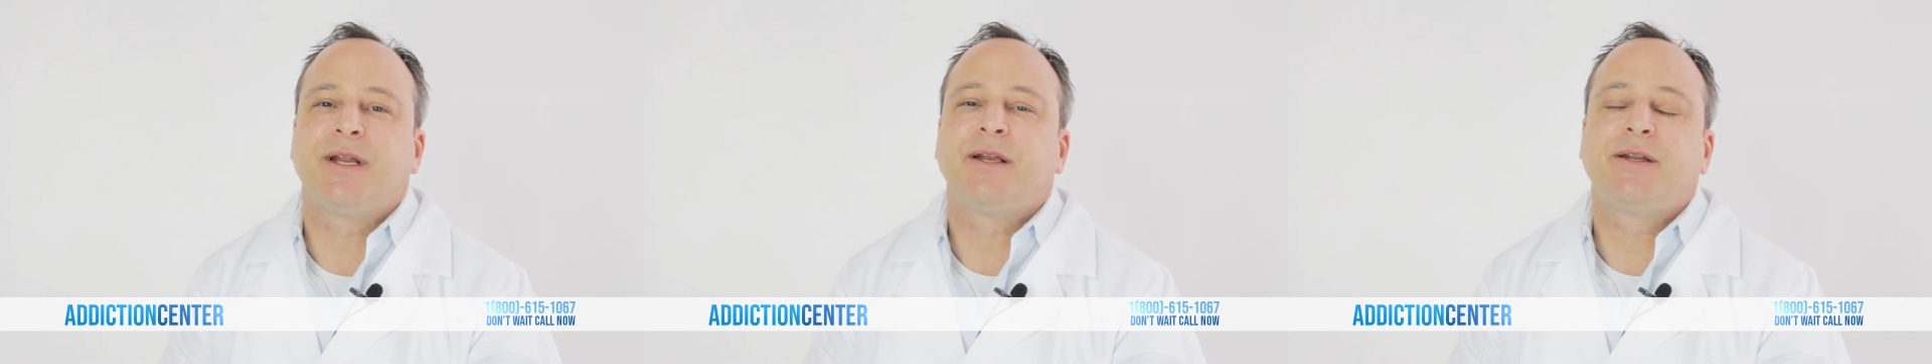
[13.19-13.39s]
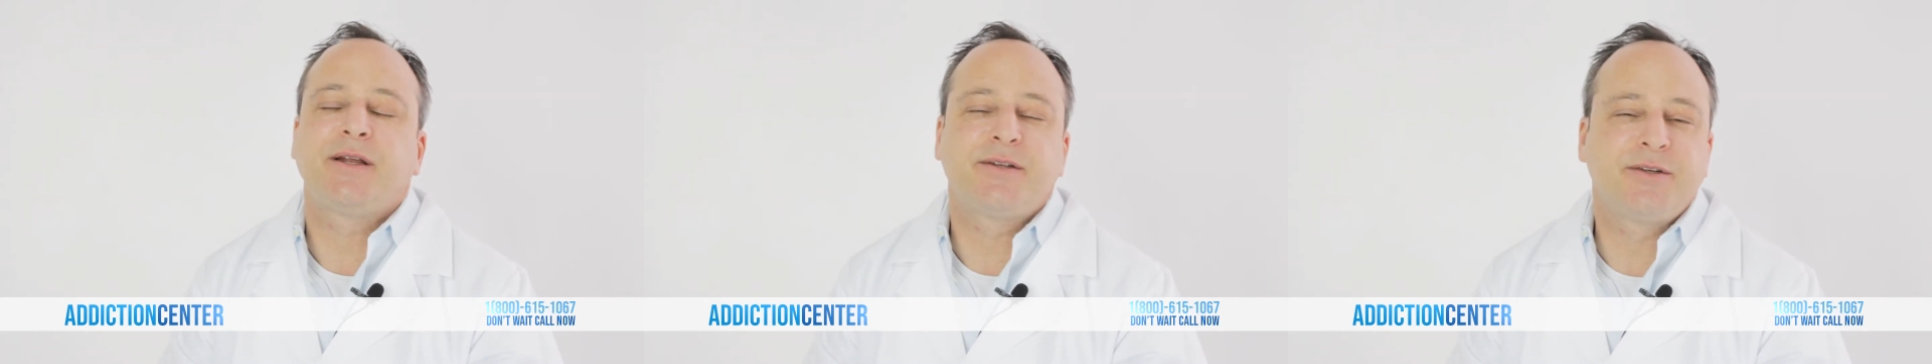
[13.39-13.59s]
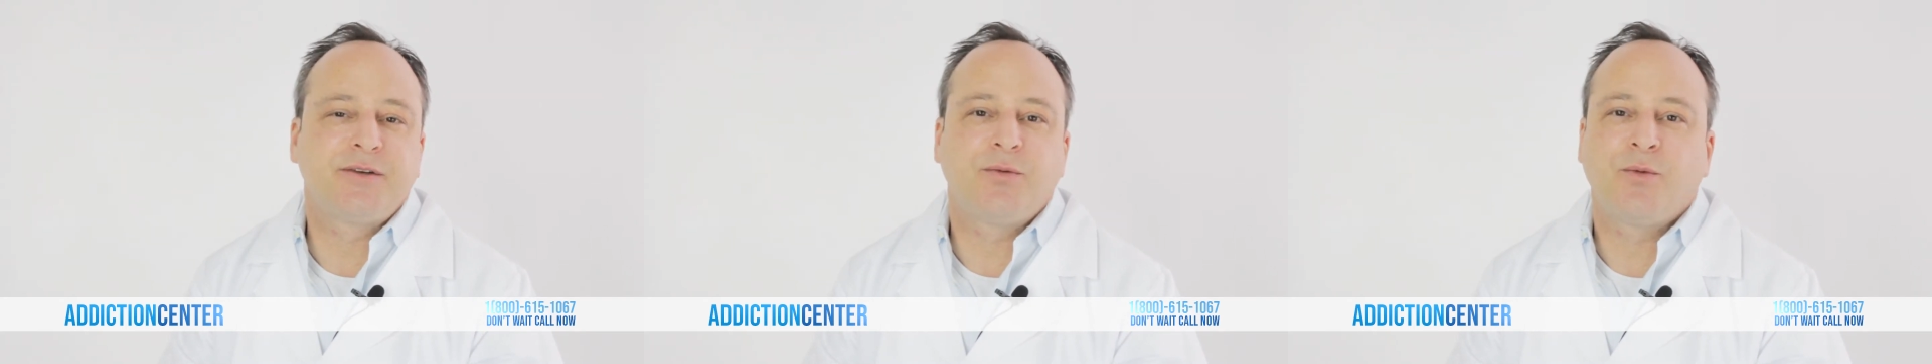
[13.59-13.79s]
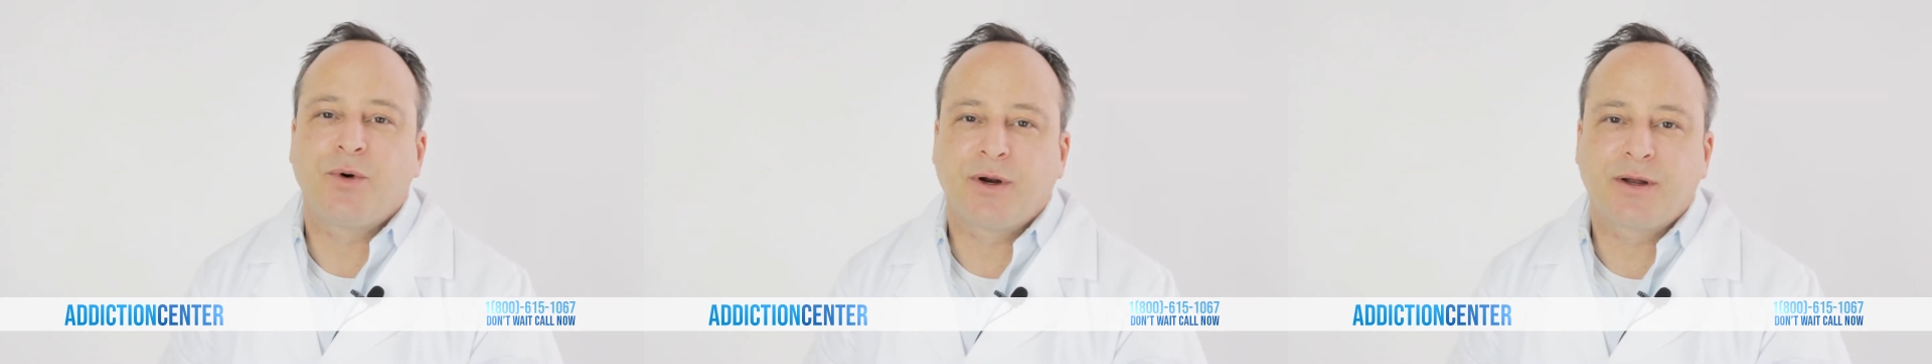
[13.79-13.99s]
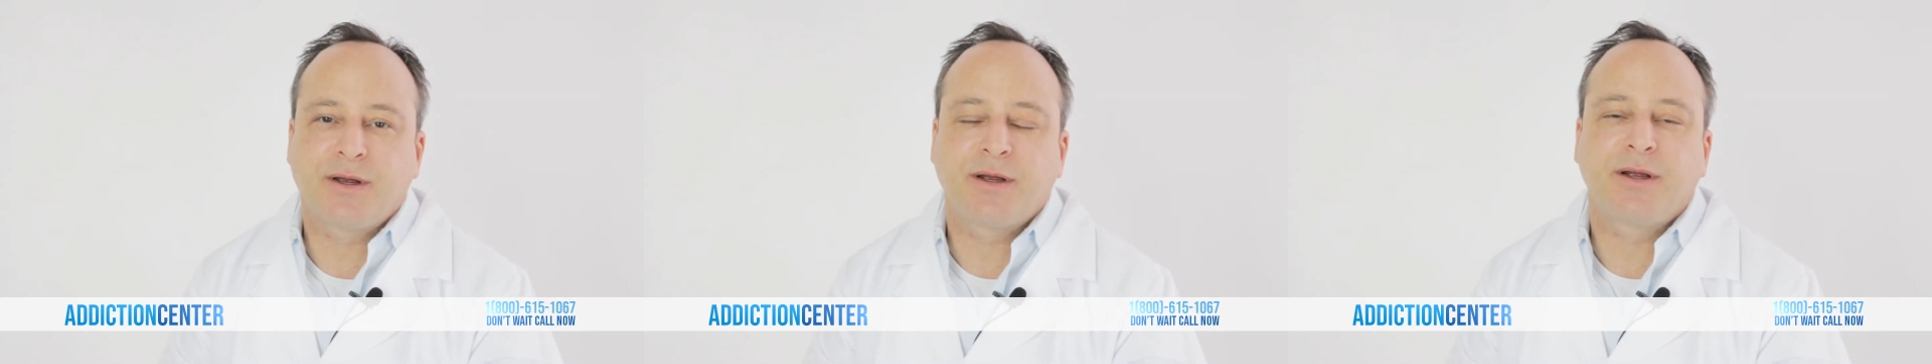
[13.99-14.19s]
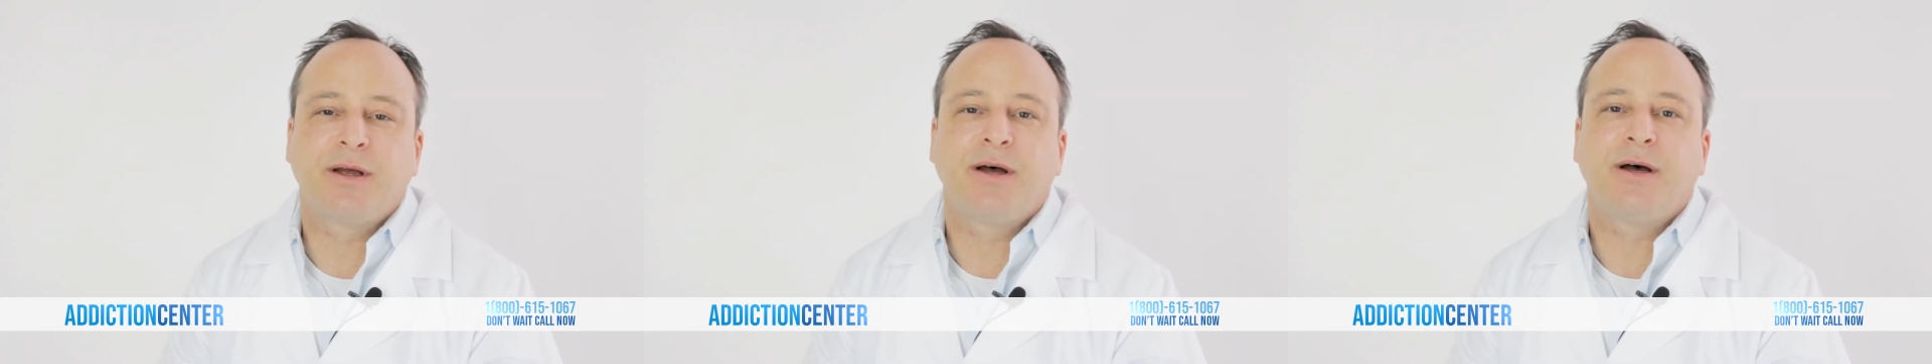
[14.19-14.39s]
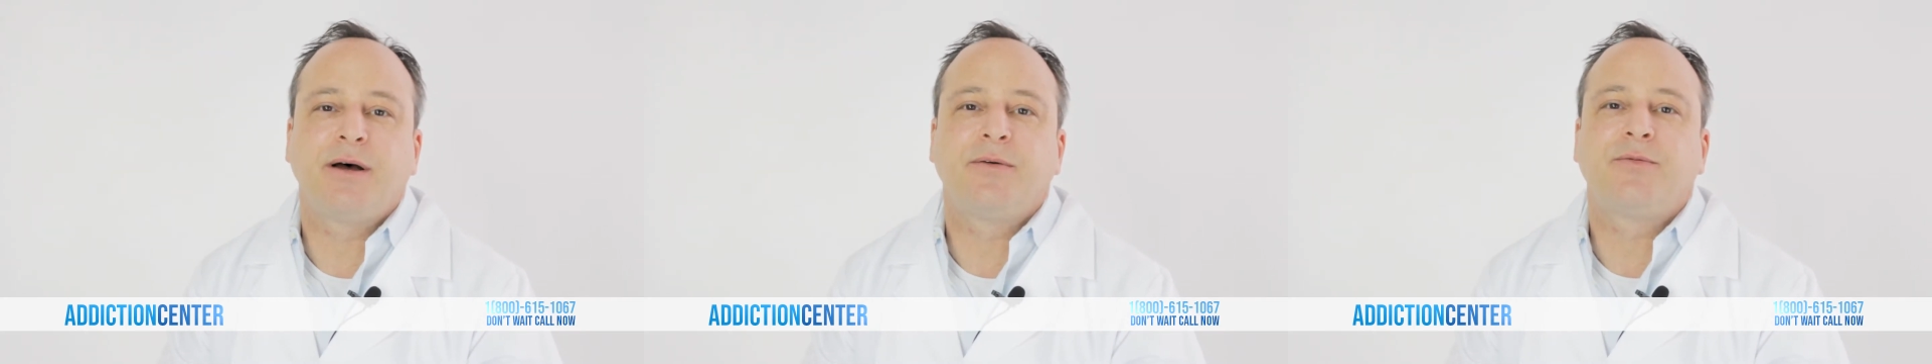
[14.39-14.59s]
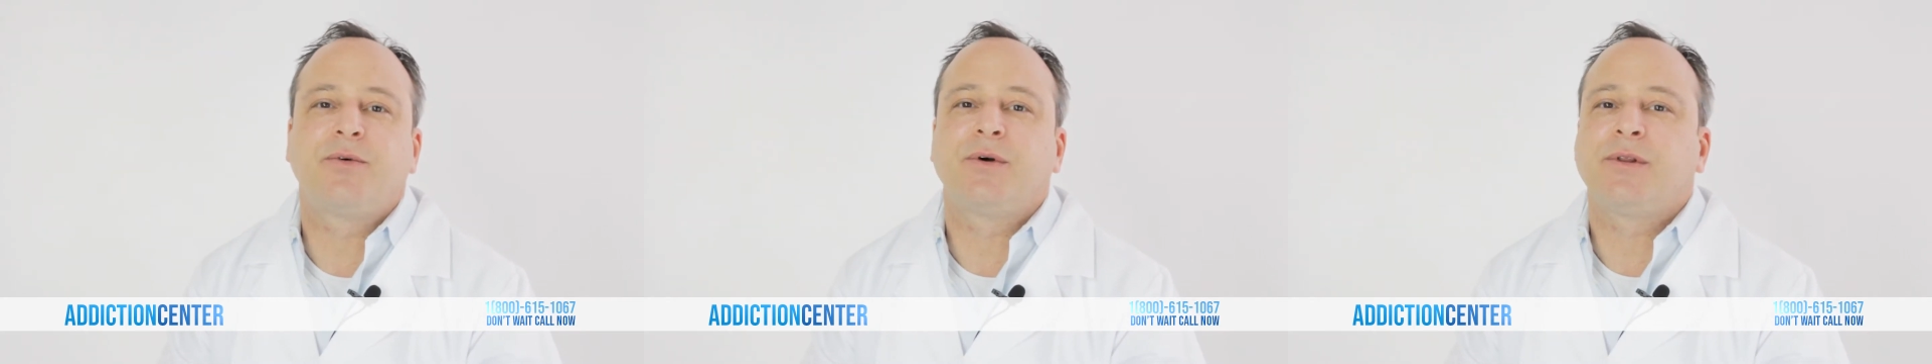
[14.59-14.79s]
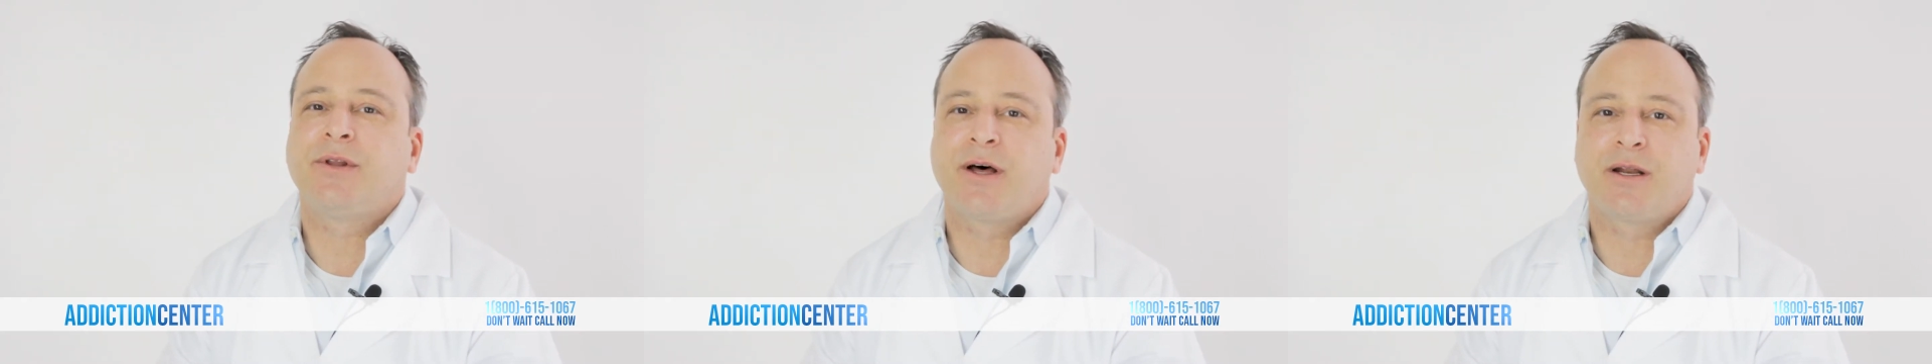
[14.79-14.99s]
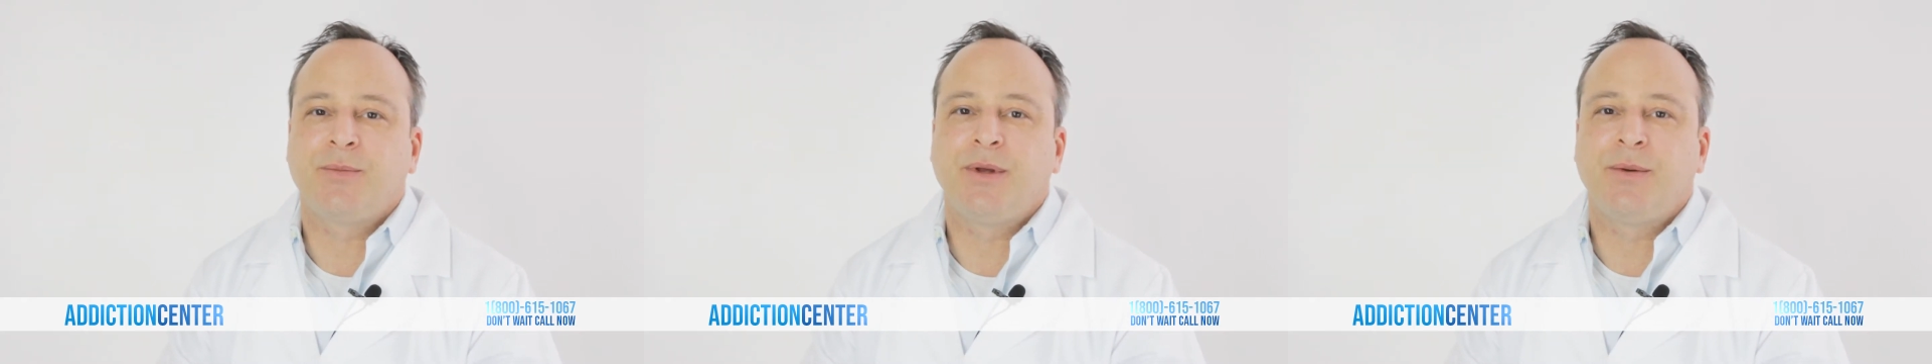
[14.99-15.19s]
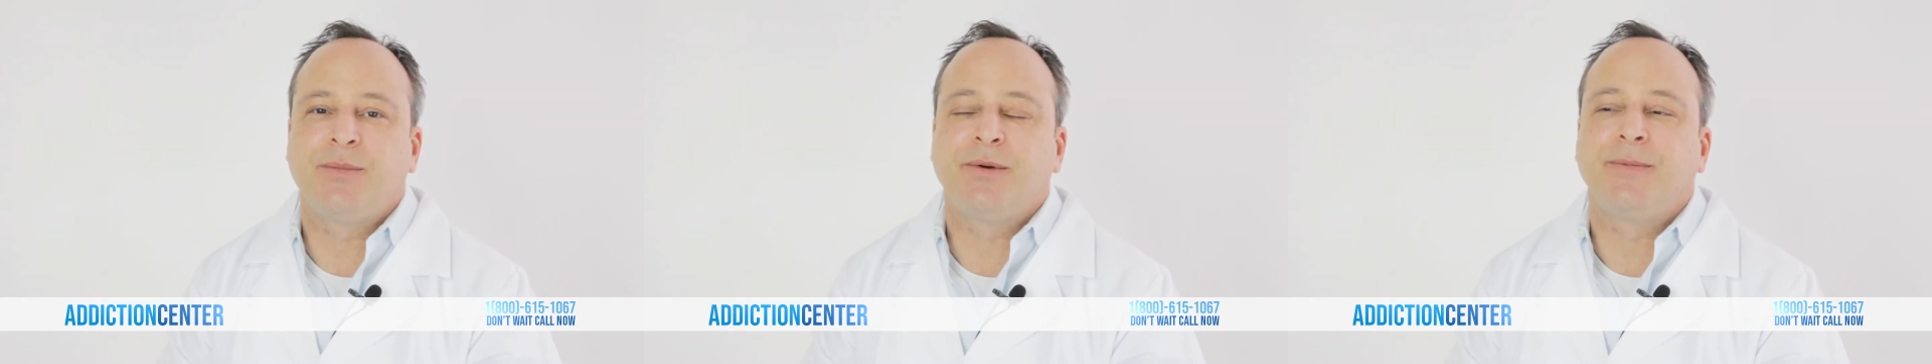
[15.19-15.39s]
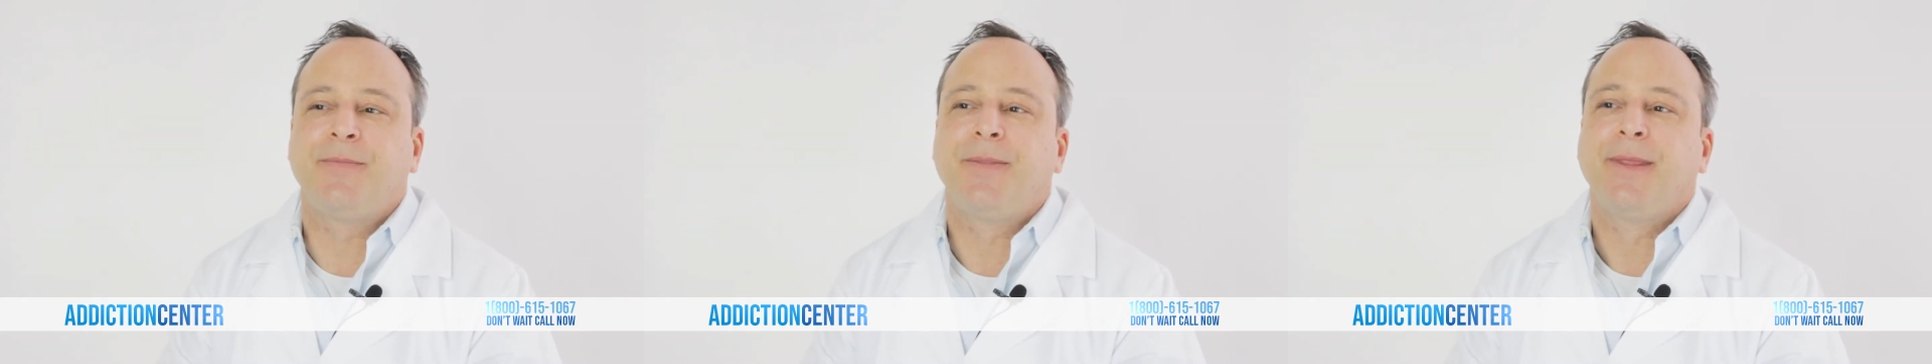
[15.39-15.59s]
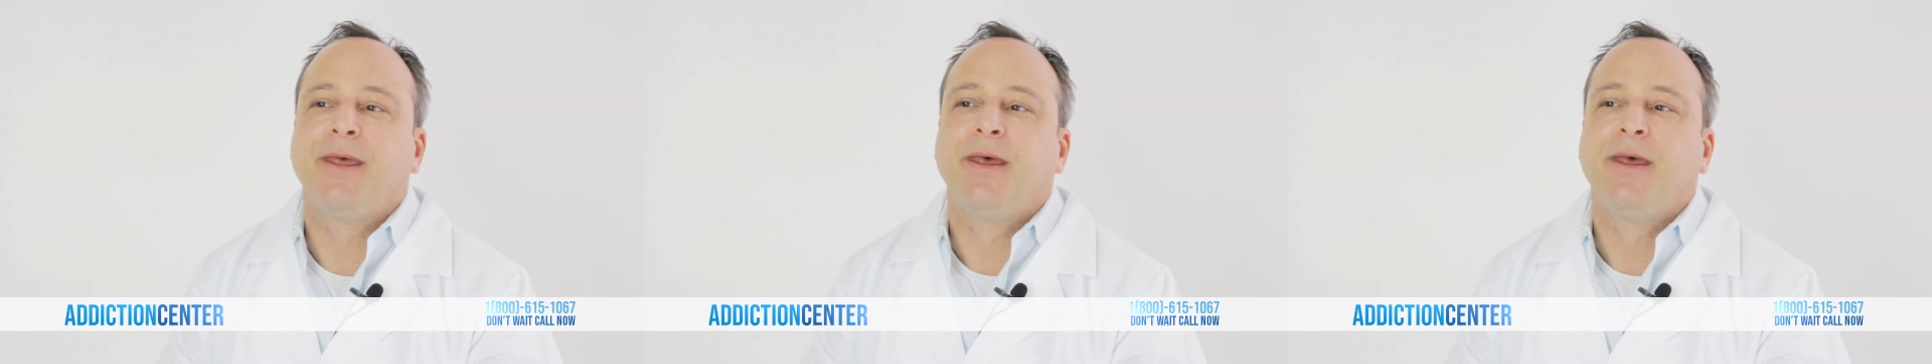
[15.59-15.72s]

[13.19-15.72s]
and it doesn't work uh, for a lot of people.